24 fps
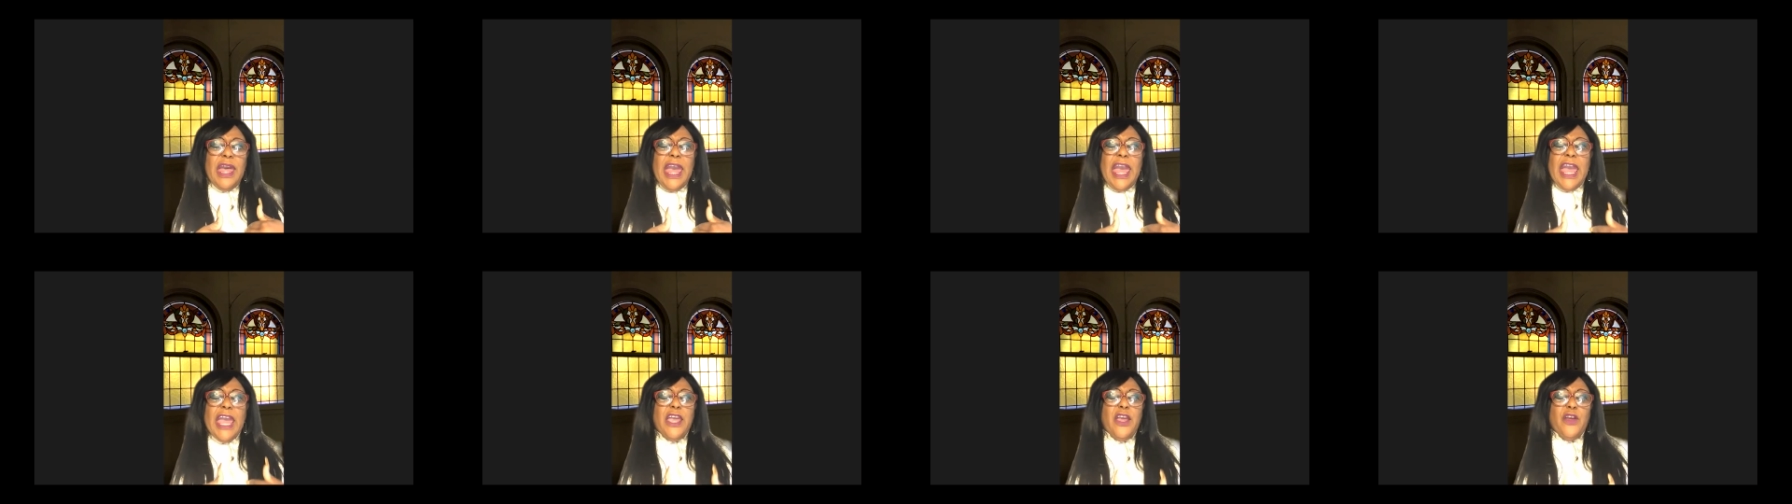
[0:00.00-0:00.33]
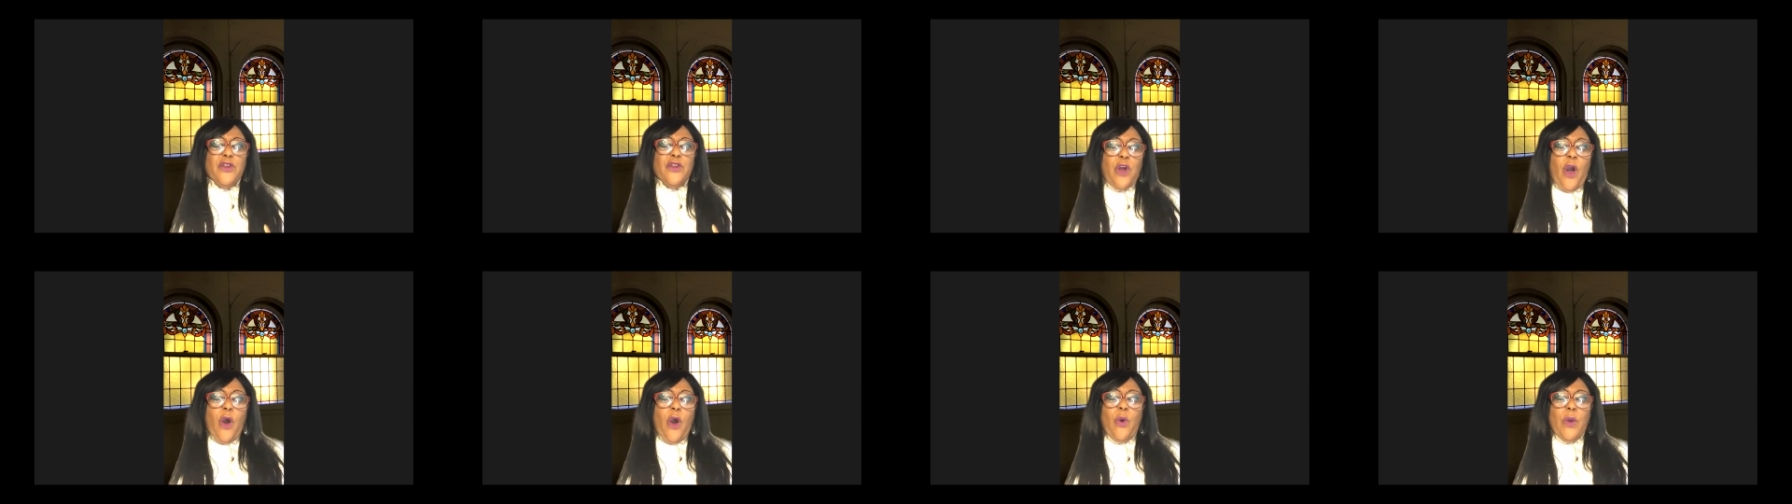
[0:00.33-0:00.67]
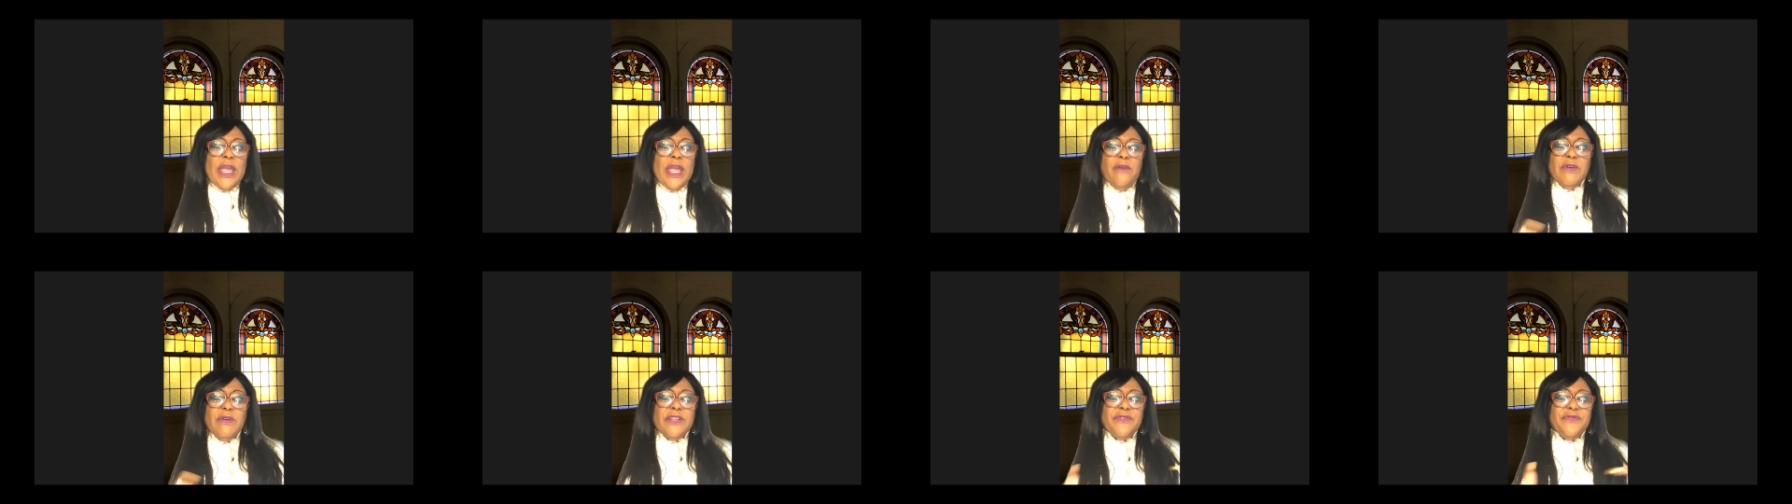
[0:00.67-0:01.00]
and you don't
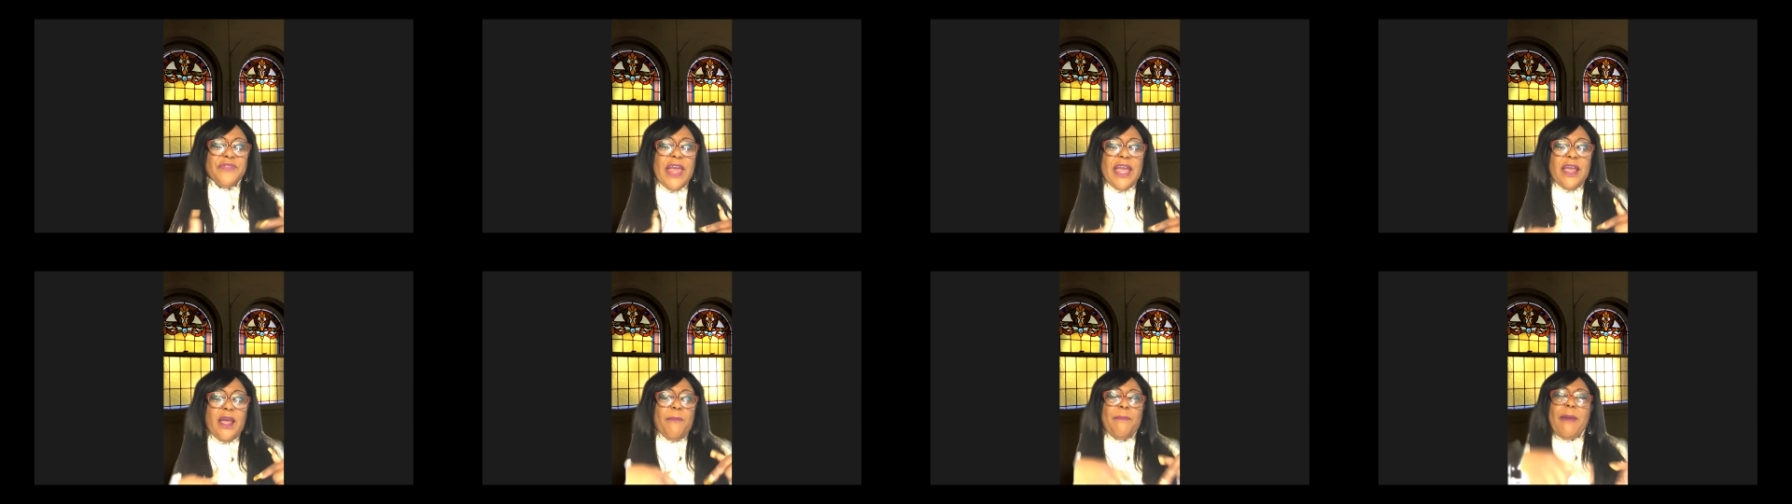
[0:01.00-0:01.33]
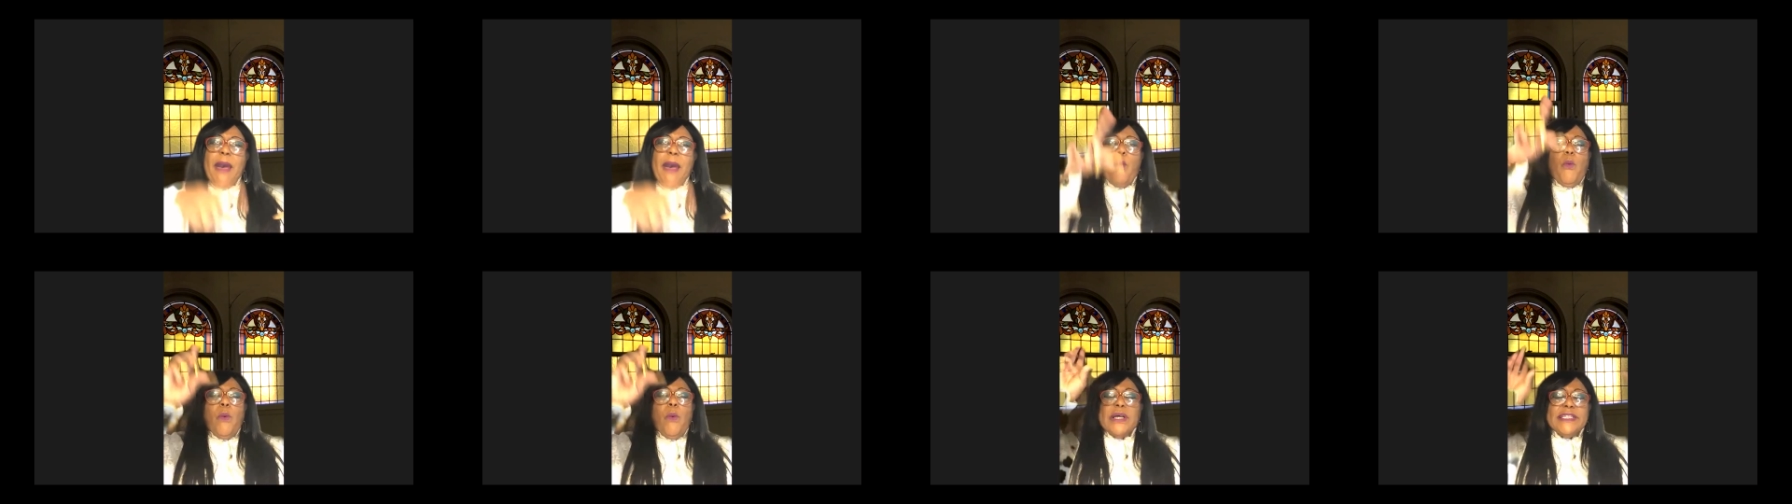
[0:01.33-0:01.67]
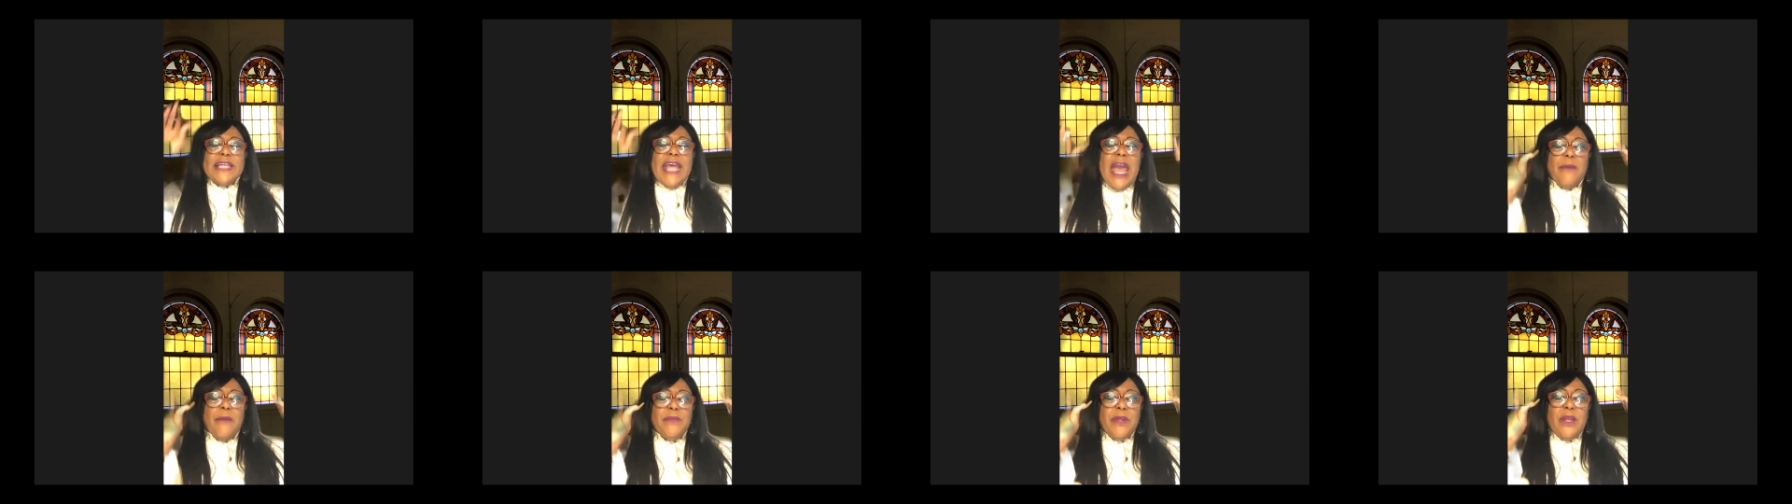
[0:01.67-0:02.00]
even think about what's
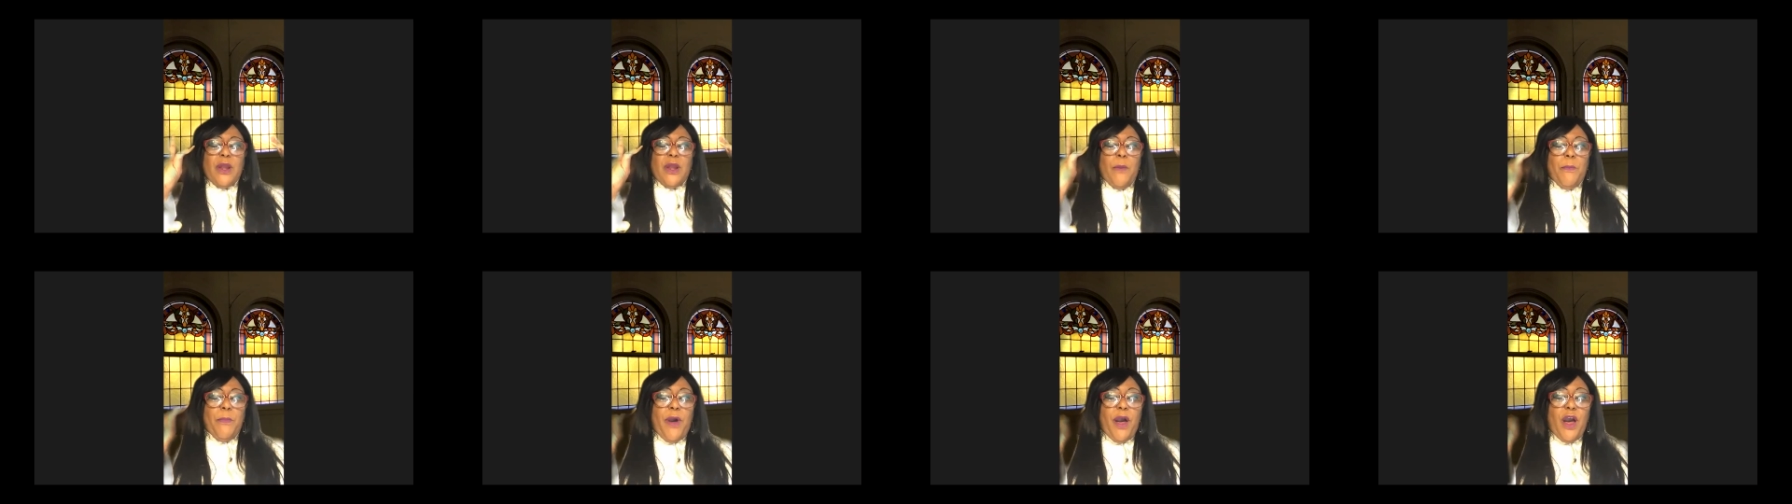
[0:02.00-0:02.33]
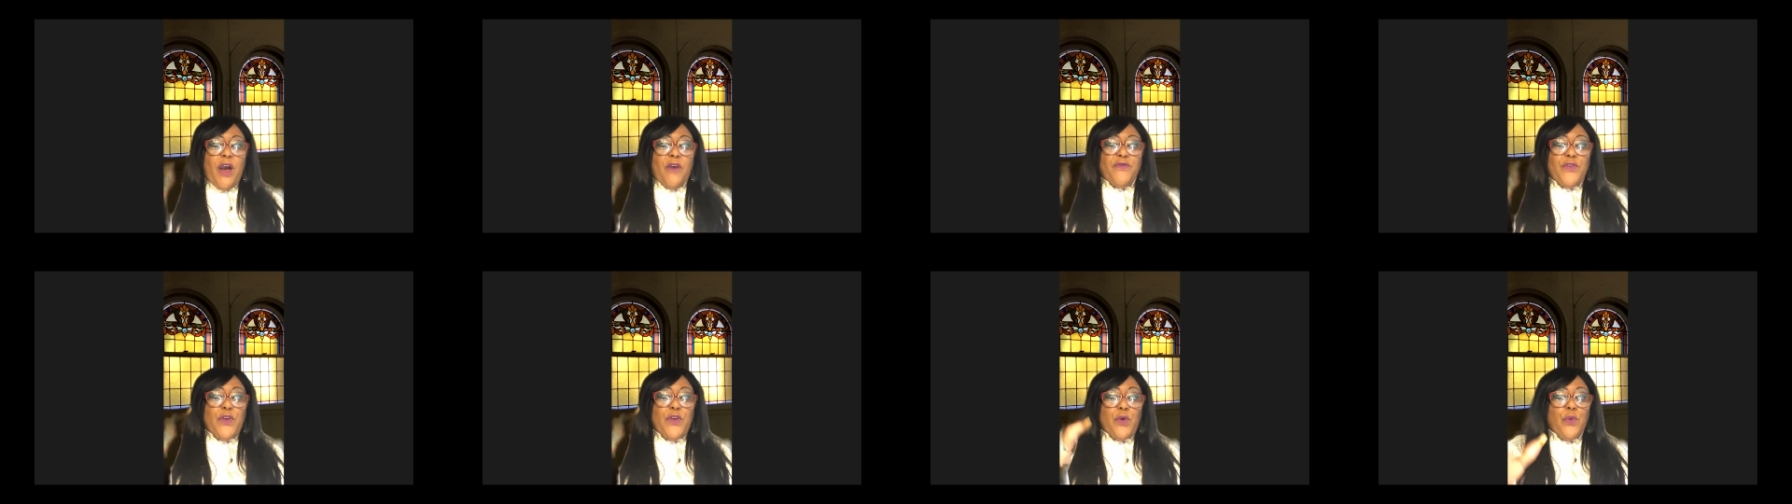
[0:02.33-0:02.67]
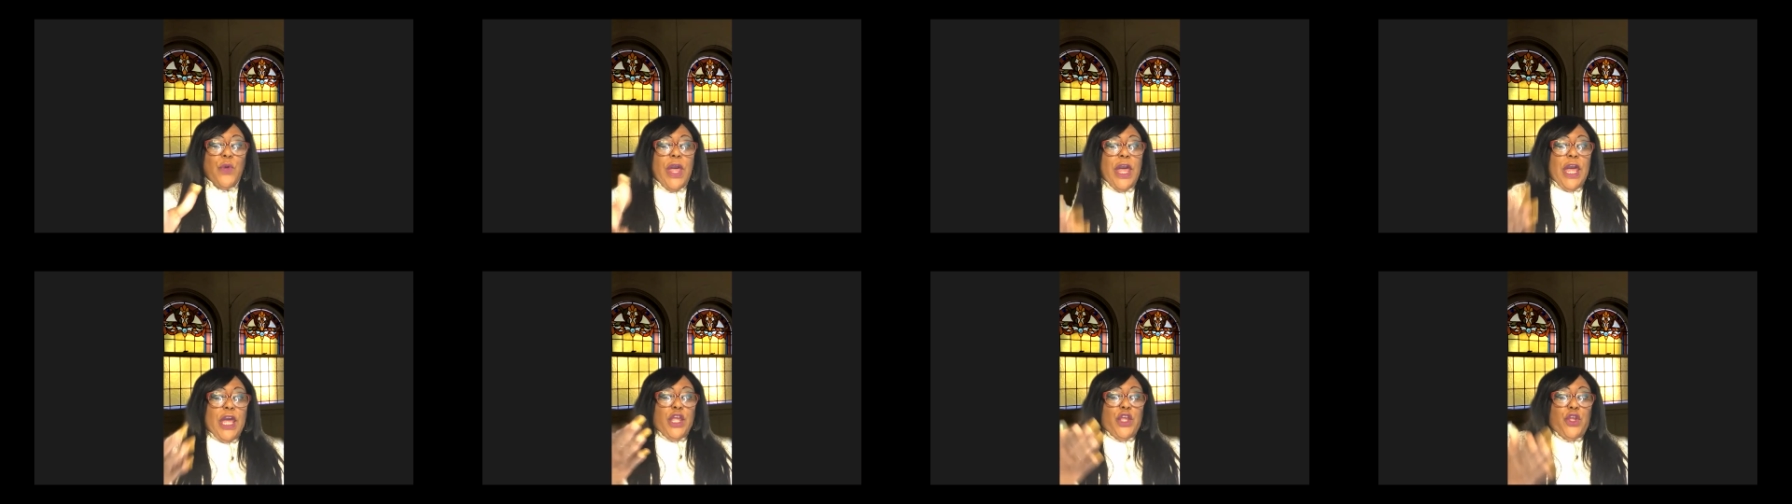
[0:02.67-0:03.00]
happening above you.